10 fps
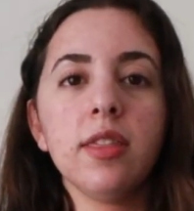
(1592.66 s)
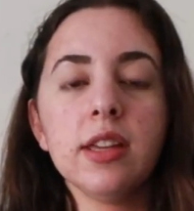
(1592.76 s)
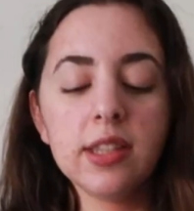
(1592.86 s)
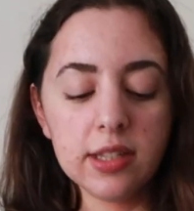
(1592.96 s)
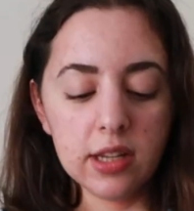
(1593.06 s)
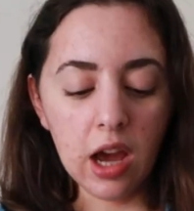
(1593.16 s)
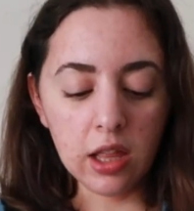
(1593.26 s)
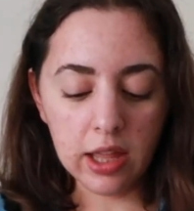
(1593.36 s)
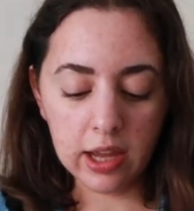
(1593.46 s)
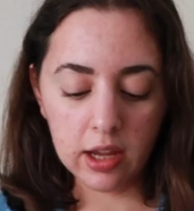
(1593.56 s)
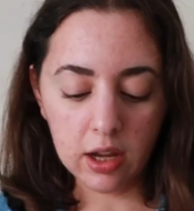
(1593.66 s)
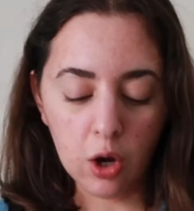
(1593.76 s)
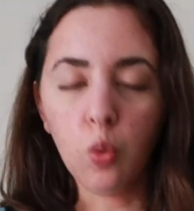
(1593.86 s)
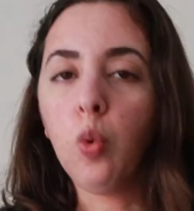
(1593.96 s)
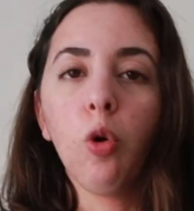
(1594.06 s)
this is not like
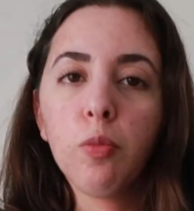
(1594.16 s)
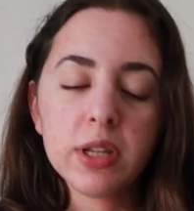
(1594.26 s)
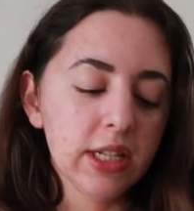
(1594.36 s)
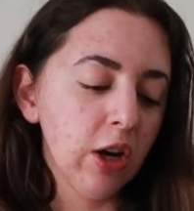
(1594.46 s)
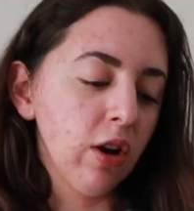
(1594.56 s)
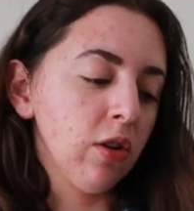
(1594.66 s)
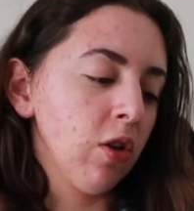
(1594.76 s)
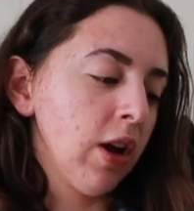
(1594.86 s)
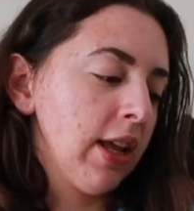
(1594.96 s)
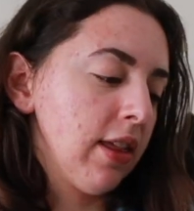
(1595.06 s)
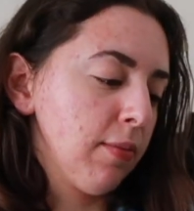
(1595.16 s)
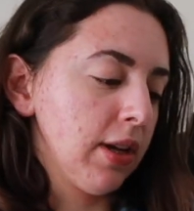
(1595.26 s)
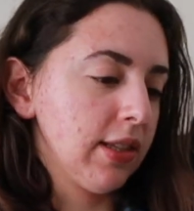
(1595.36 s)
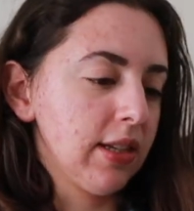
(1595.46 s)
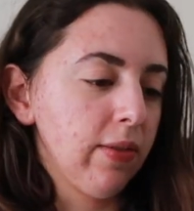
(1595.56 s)
a wool material or anything, but
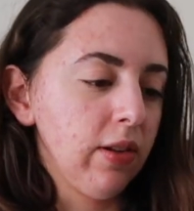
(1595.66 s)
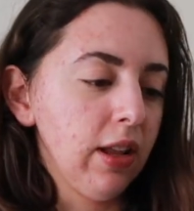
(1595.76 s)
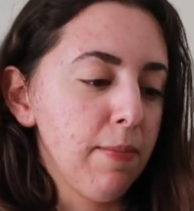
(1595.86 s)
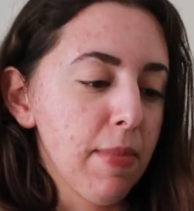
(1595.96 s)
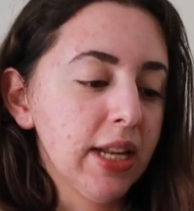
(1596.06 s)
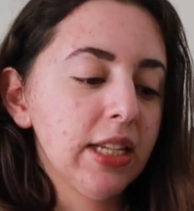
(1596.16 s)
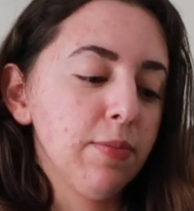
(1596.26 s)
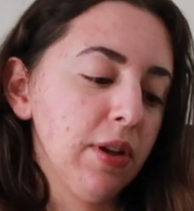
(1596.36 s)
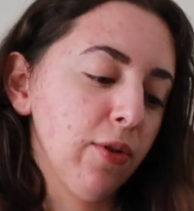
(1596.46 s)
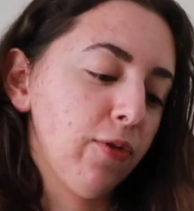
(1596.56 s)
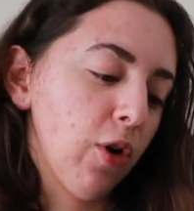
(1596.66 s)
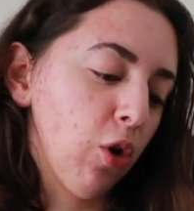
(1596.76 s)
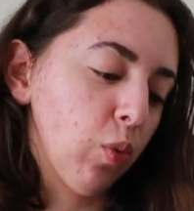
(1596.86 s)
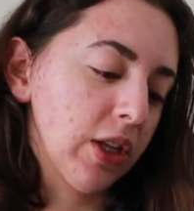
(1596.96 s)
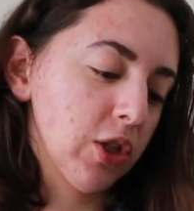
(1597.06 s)
it's definitely meant to be a
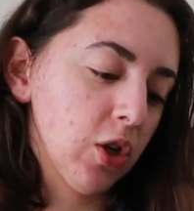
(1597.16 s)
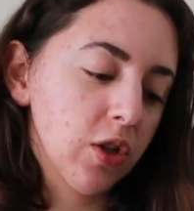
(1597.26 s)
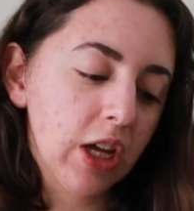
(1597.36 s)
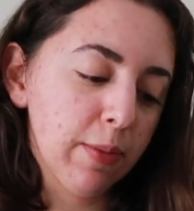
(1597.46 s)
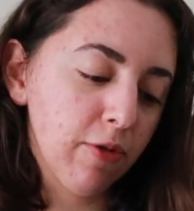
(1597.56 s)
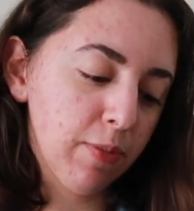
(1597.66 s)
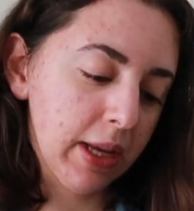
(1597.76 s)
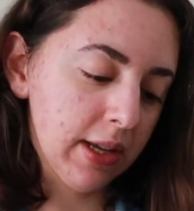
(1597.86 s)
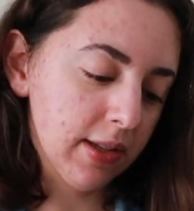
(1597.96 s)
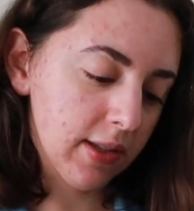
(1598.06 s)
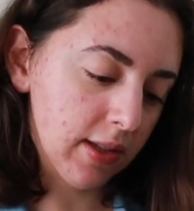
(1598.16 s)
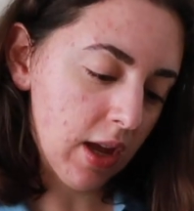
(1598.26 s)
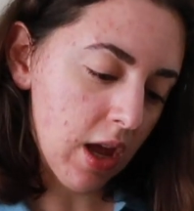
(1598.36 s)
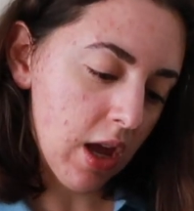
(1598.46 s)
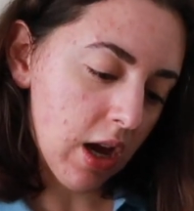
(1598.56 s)
fall-winter type of piece.
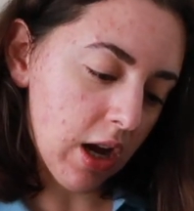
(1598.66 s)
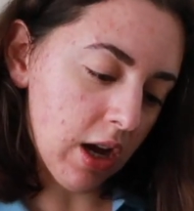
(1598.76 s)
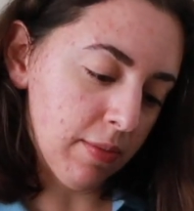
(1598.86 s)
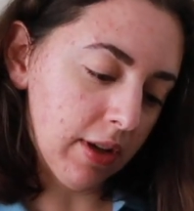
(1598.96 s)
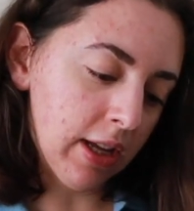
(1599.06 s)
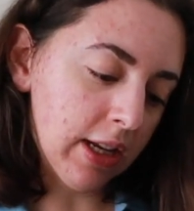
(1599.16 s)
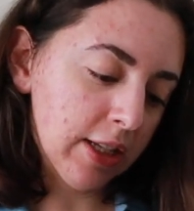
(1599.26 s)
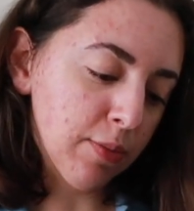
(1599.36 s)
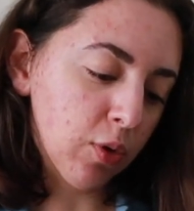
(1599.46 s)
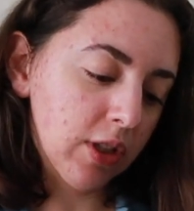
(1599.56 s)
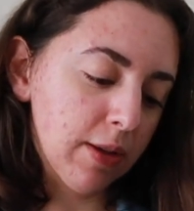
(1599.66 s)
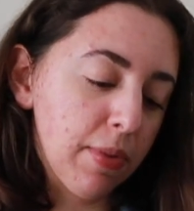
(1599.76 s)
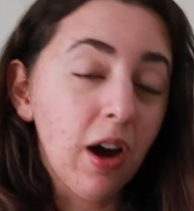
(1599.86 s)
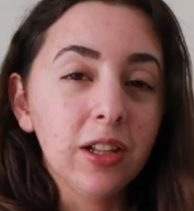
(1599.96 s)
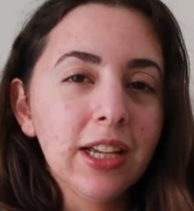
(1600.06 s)
It is mostly
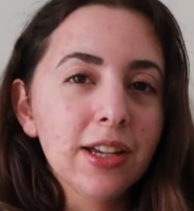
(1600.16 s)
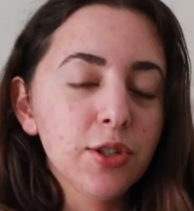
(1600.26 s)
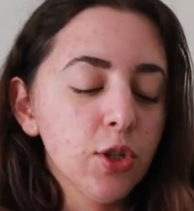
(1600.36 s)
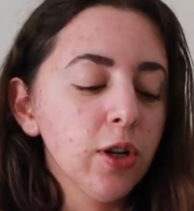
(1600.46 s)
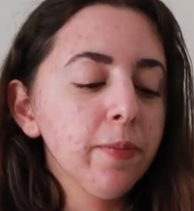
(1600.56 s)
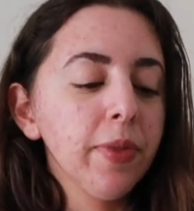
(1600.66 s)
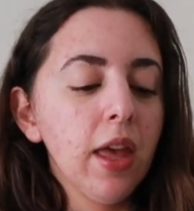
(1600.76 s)
polyester,